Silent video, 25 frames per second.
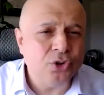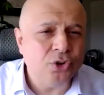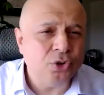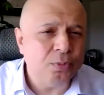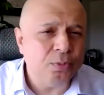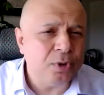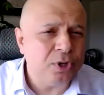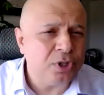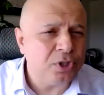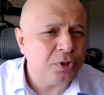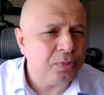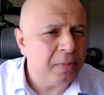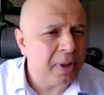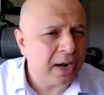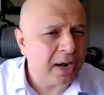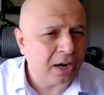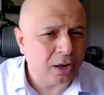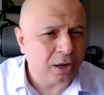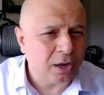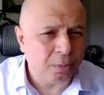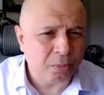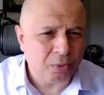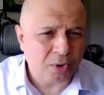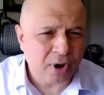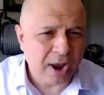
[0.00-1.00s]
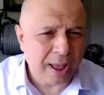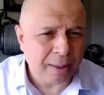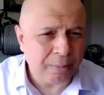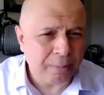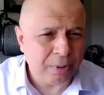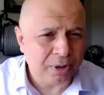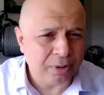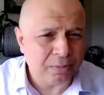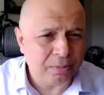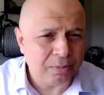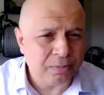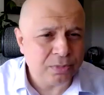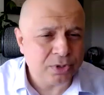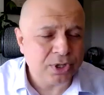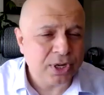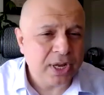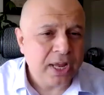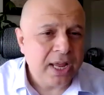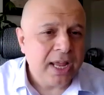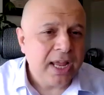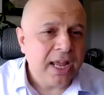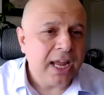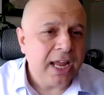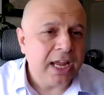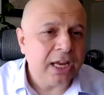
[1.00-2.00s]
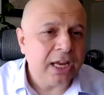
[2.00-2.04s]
numerous medical problems.